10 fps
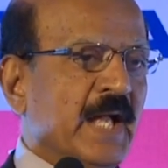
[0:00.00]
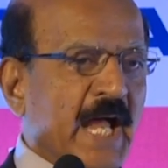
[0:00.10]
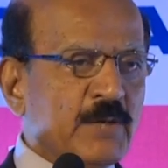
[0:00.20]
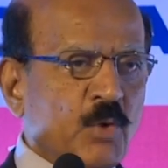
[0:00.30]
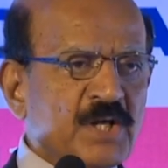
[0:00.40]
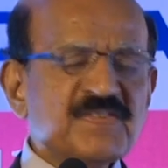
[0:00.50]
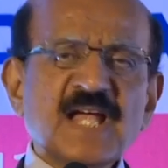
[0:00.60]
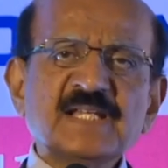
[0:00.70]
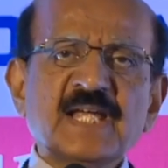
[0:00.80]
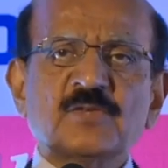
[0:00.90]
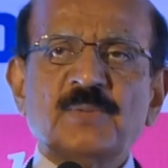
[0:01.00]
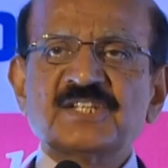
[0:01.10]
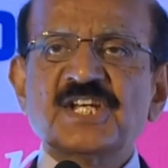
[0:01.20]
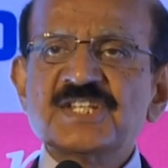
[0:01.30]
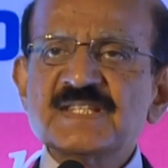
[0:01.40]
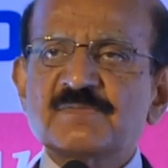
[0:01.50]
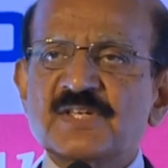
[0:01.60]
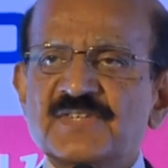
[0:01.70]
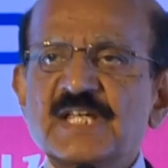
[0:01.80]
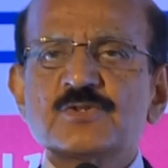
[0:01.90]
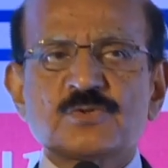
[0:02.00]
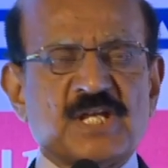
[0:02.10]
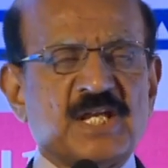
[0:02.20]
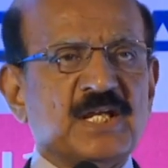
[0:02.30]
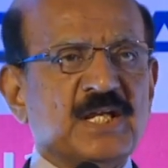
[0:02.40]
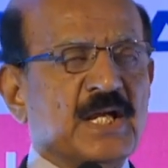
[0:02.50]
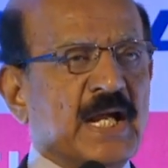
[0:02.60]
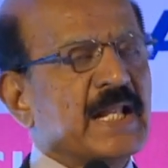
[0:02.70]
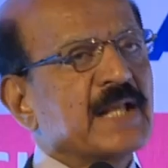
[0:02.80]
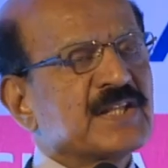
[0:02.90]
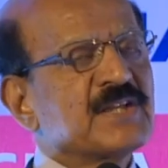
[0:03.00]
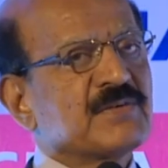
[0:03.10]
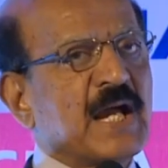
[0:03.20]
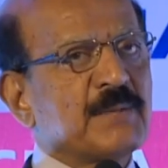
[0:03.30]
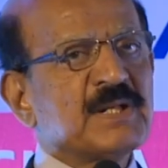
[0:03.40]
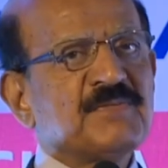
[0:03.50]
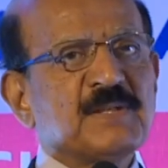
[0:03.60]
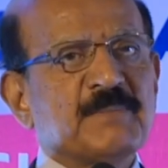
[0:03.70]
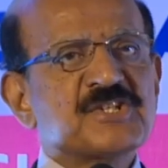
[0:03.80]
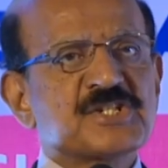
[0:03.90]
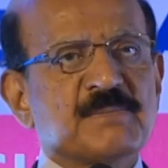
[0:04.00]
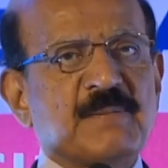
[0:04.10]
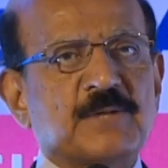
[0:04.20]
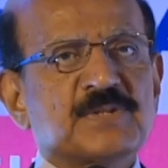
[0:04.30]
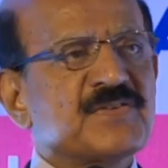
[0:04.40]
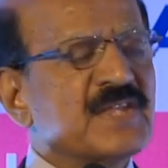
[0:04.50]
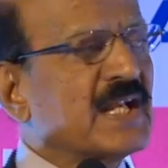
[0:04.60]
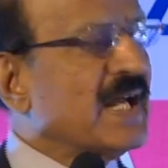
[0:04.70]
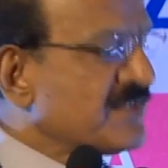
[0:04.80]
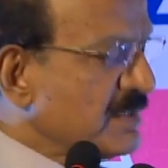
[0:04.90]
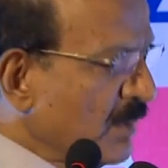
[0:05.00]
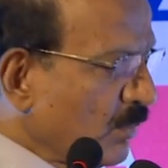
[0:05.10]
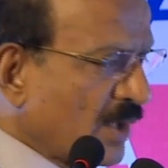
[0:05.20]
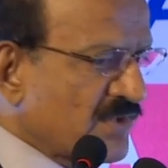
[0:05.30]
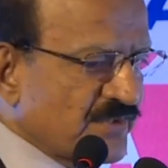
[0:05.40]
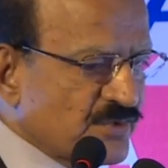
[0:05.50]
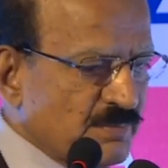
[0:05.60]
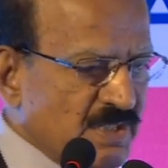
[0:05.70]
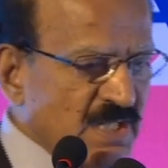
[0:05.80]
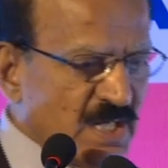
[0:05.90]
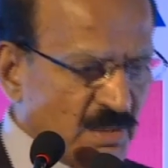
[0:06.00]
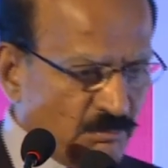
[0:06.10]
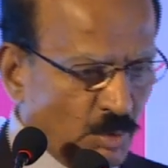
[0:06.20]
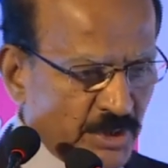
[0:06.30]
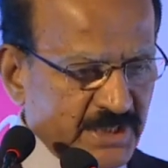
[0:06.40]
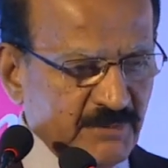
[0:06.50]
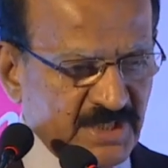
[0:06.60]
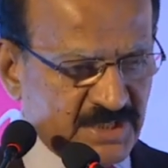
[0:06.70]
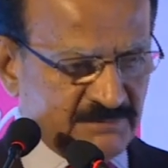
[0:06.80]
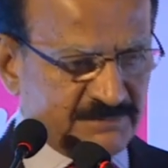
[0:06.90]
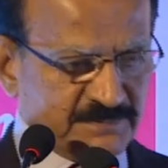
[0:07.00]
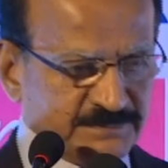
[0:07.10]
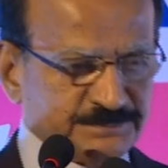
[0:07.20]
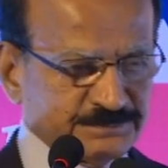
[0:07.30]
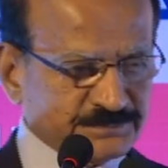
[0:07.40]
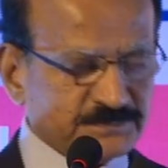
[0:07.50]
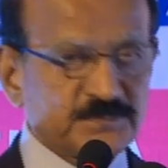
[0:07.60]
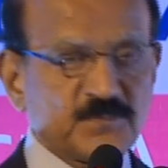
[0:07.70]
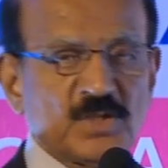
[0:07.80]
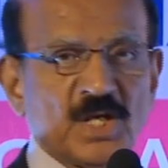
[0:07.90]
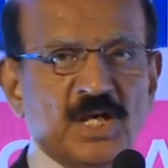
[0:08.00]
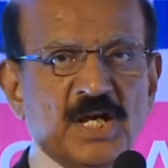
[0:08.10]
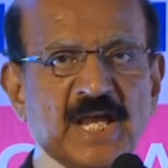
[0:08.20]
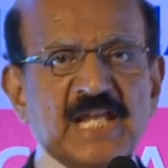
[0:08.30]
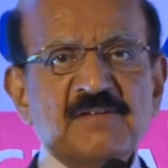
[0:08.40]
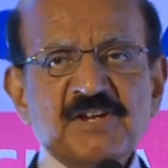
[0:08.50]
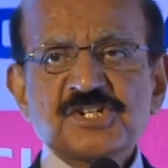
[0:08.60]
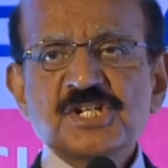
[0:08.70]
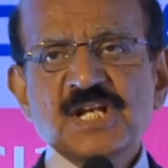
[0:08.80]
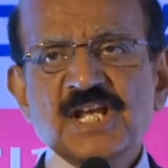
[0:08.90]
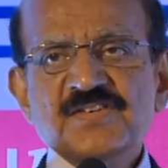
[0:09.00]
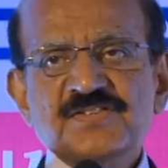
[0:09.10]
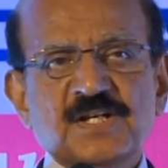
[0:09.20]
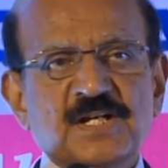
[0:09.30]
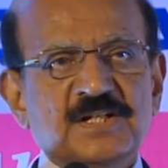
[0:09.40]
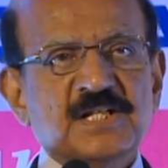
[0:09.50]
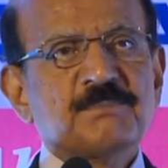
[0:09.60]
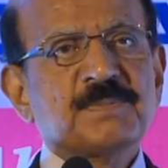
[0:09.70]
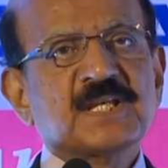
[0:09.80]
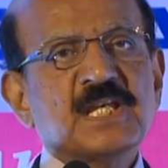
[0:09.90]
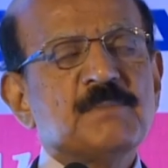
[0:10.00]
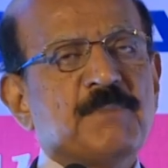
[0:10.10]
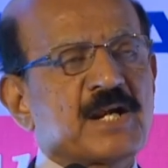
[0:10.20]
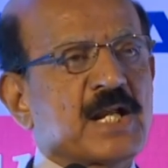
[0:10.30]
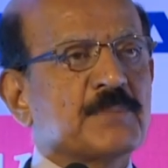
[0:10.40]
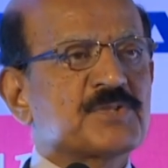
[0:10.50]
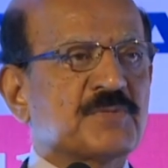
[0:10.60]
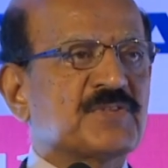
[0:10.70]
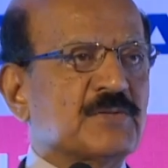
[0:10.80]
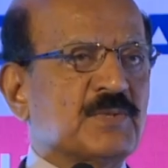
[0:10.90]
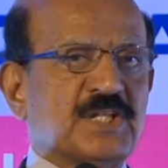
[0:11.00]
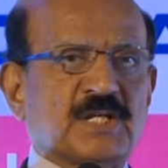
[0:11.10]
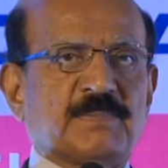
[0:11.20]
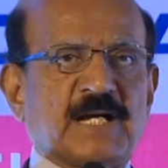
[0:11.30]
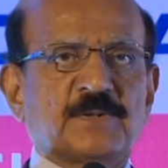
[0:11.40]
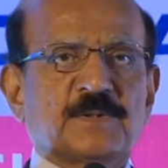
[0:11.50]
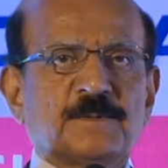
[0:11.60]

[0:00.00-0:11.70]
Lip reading: And what is the other expectation that we are seeing today? And I think I briefly mentioned about is the customer wants us to be more innovative. Innovation is the key paradigm shift that we think about.